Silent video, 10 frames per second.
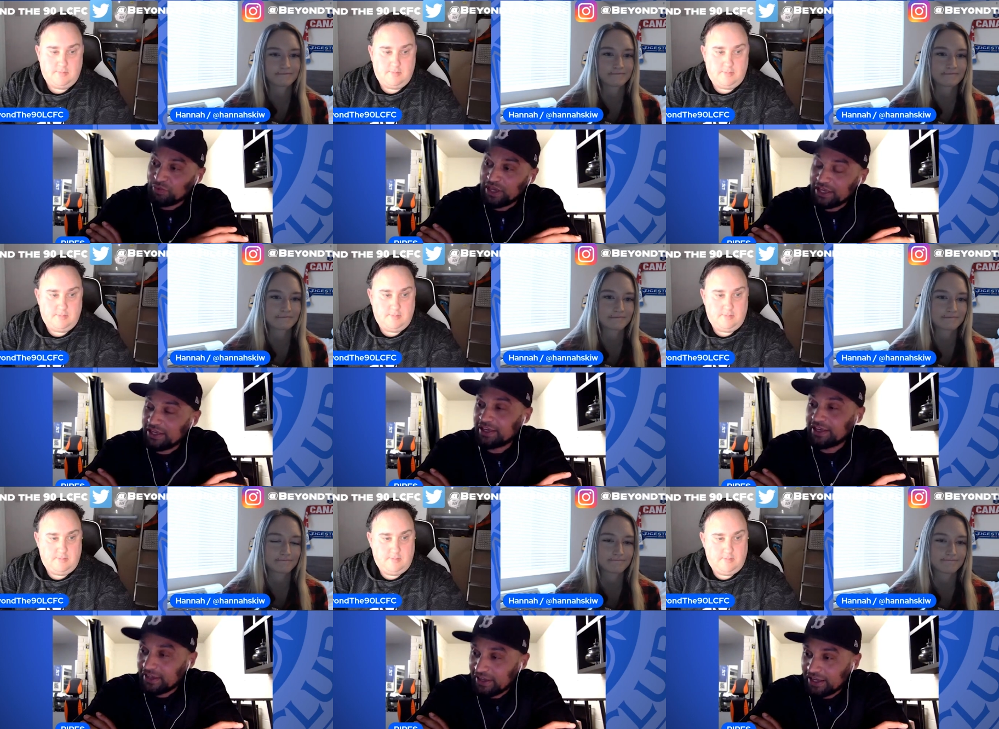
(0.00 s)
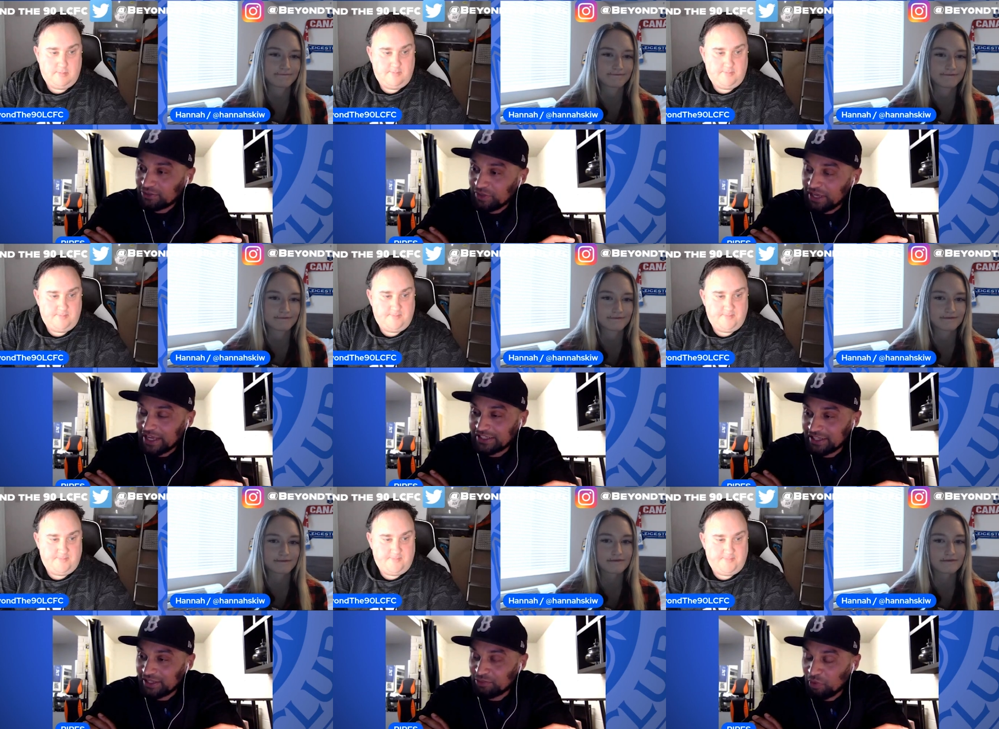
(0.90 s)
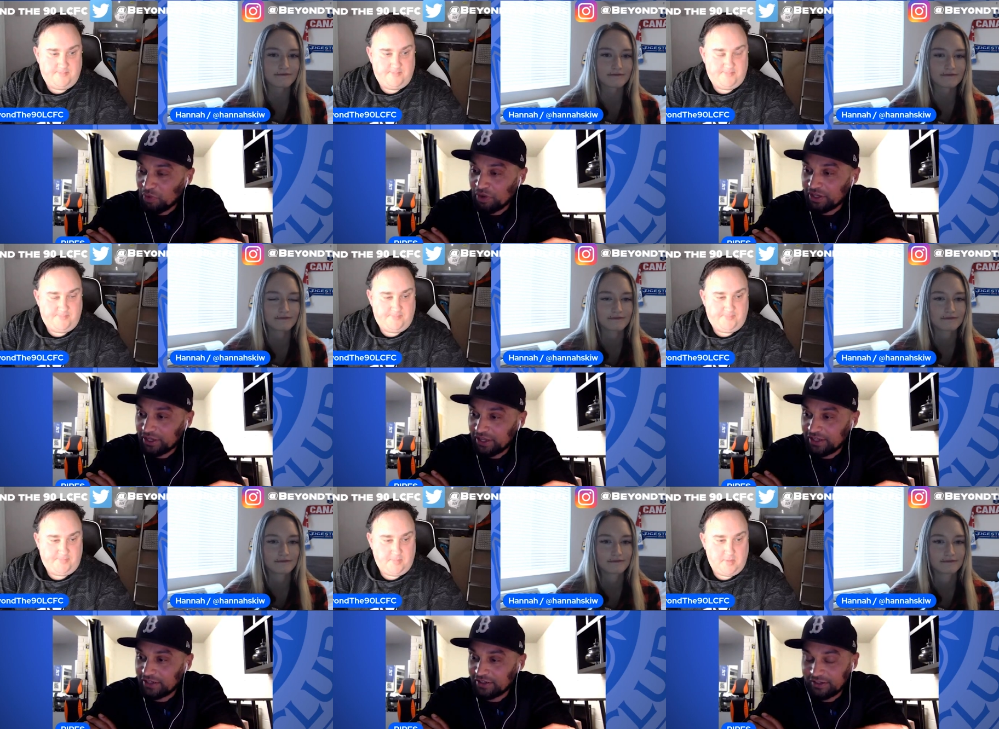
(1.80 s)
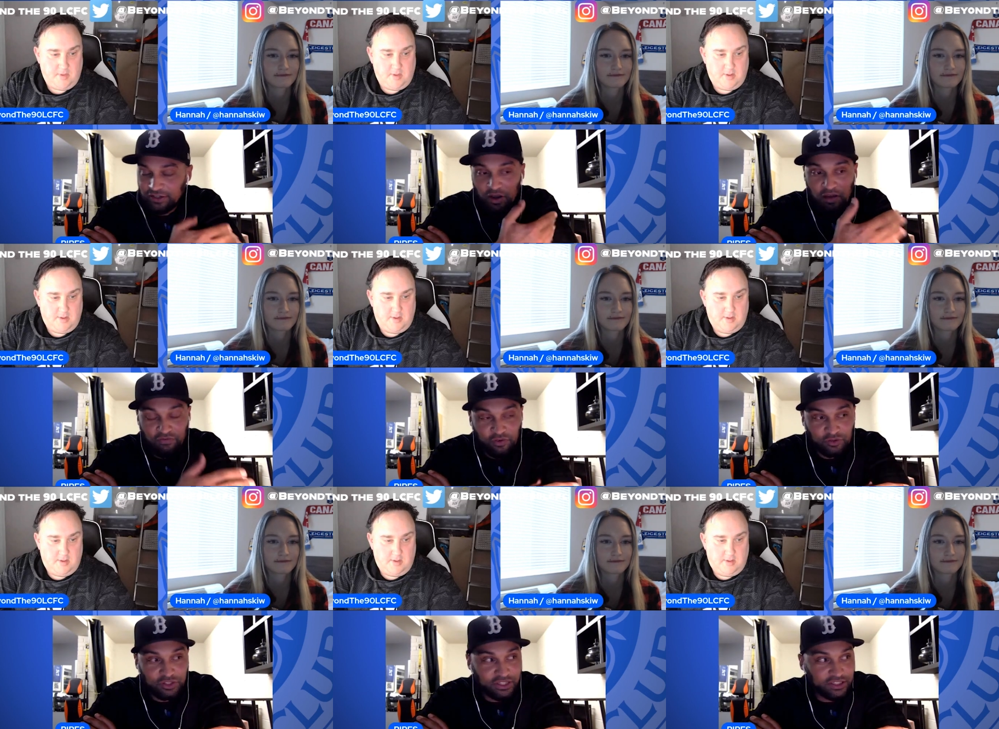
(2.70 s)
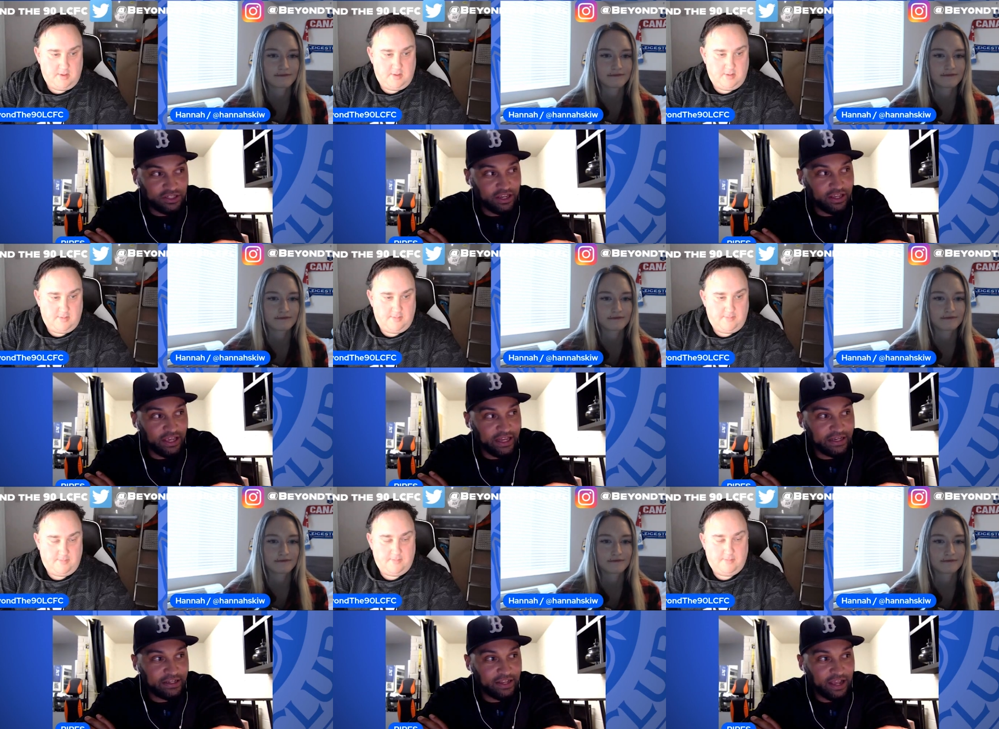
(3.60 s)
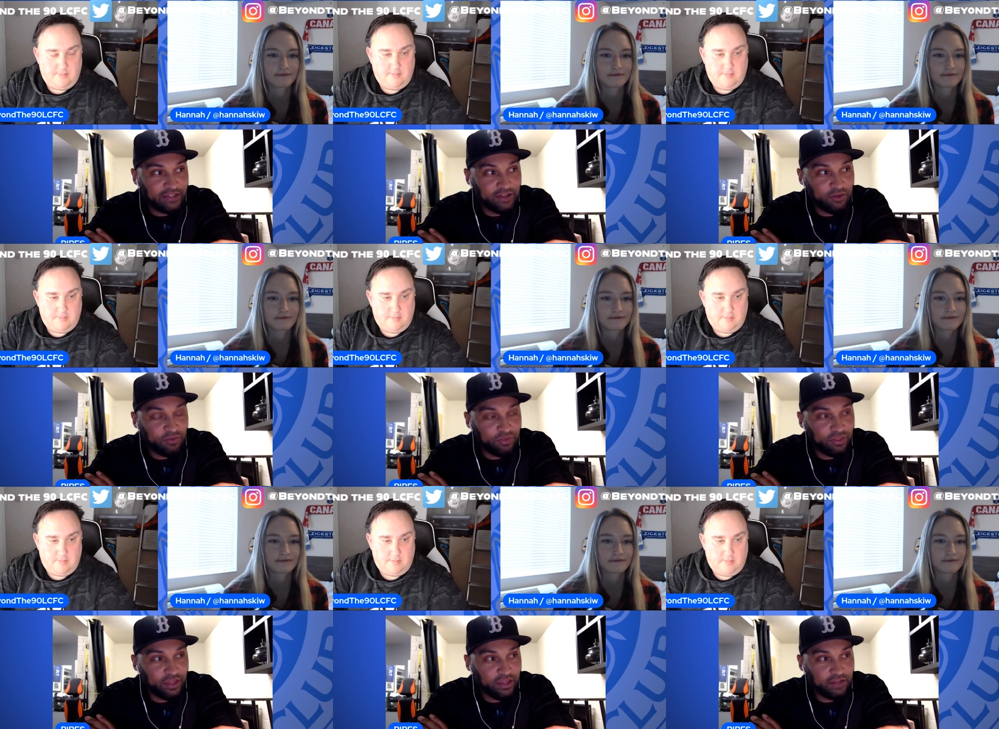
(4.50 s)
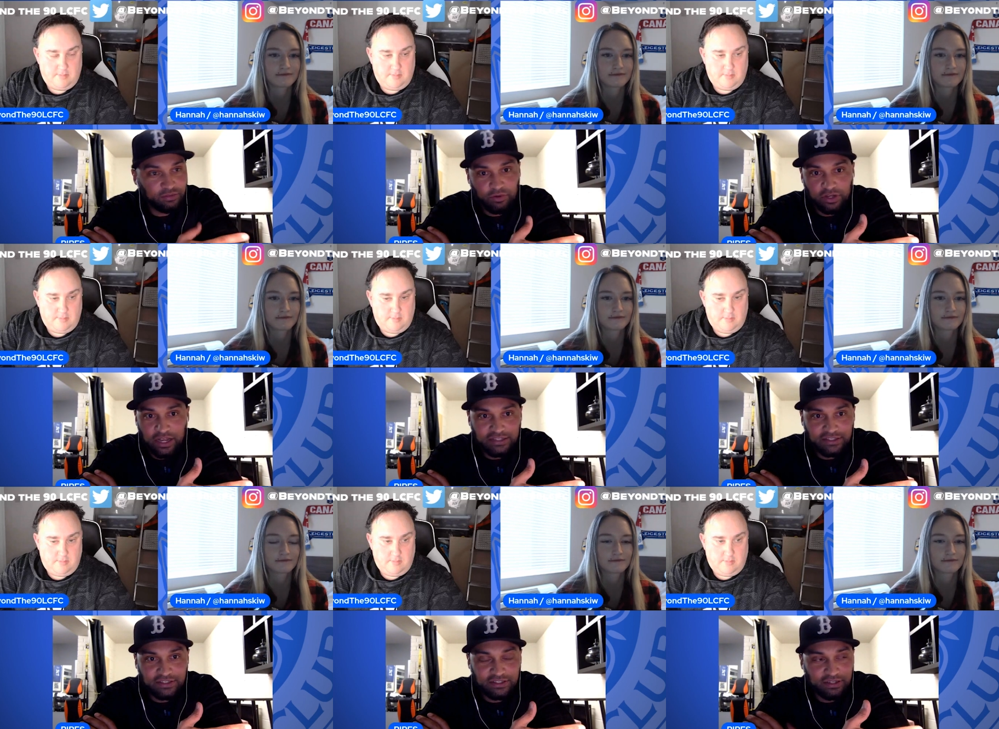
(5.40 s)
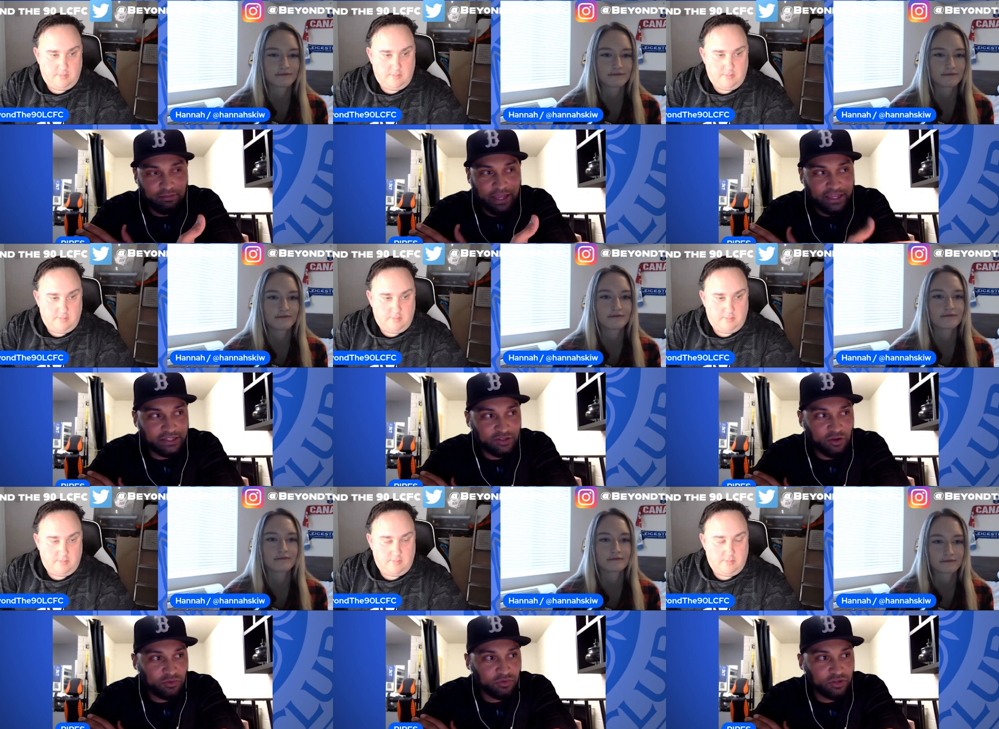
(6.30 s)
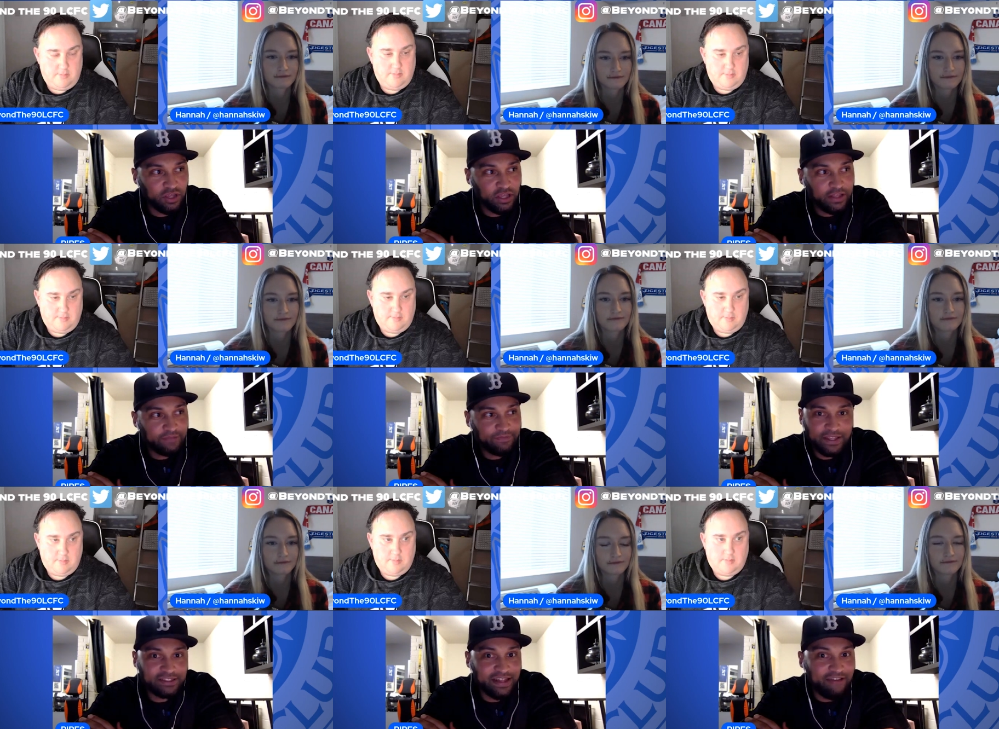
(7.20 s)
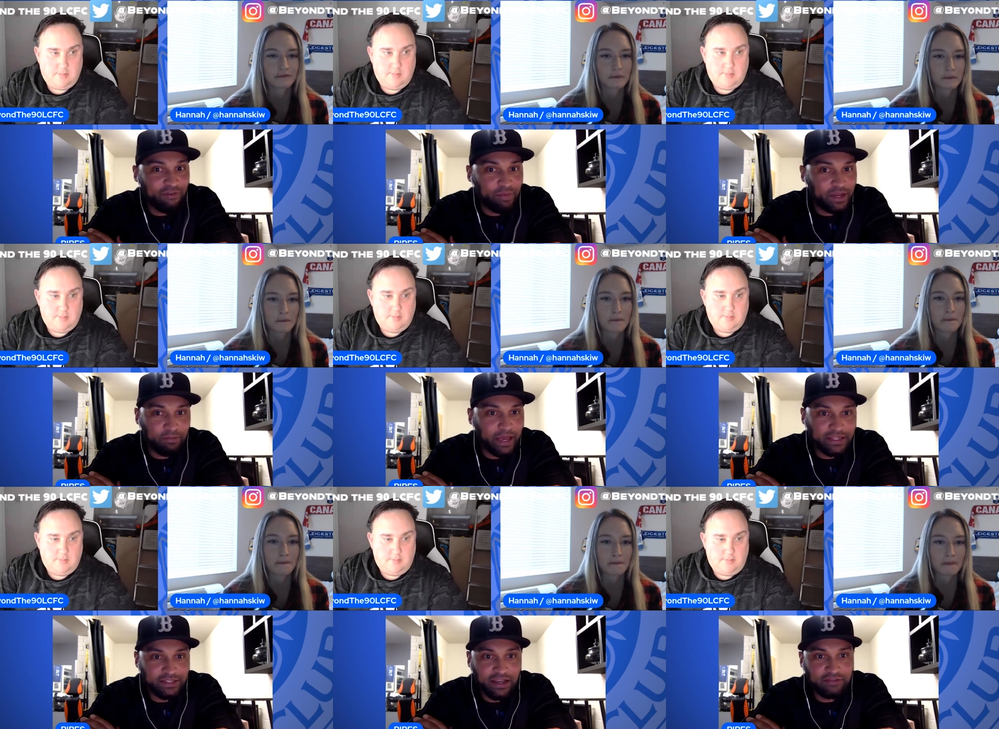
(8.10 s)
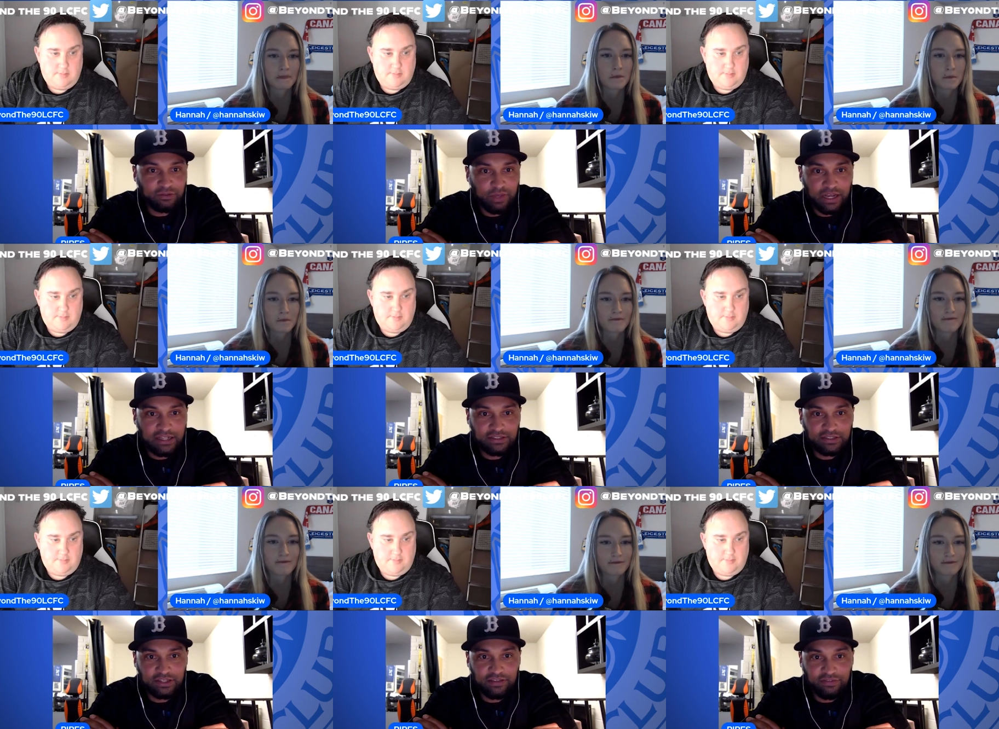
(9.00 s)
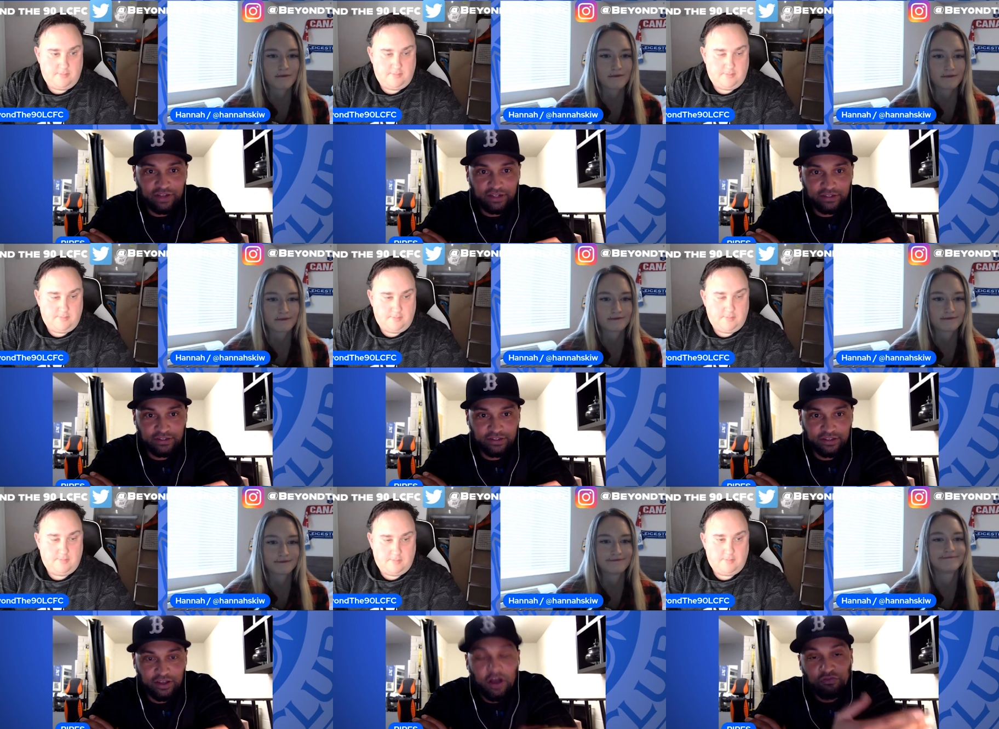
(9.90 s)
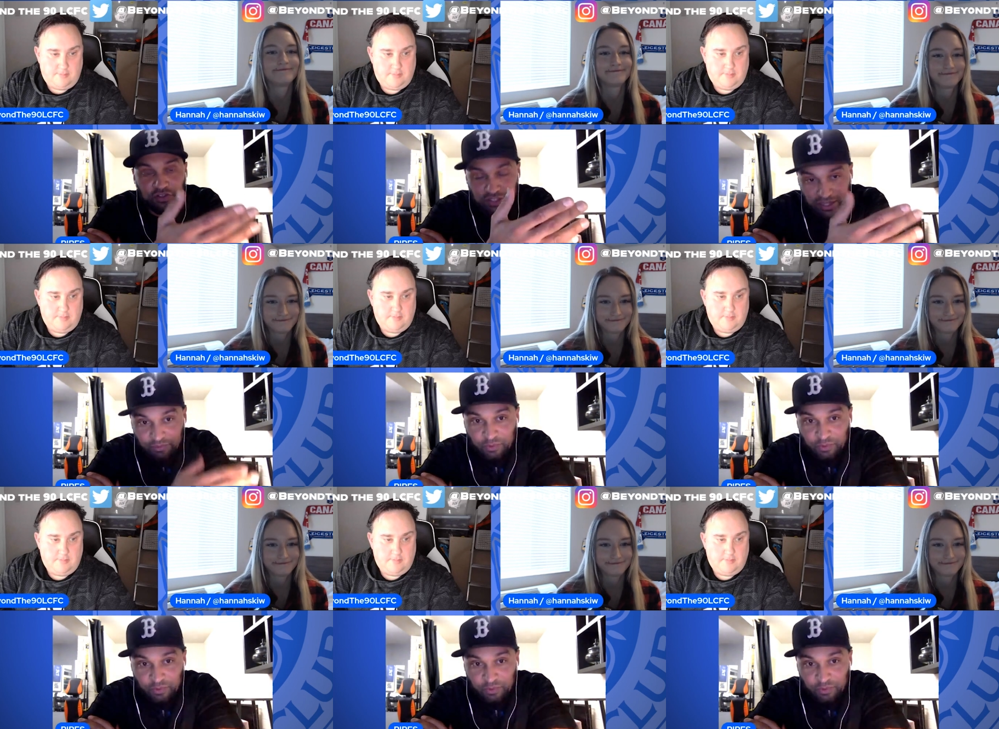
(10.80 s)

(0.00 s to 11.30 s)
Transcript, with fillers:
Speaker 1: we as we get to this point in, you know, I'm 40 this year, and I don't think I've supported Leicester since I'm eight years old. There's never been a better time to be a Leicester City fan. Obviously,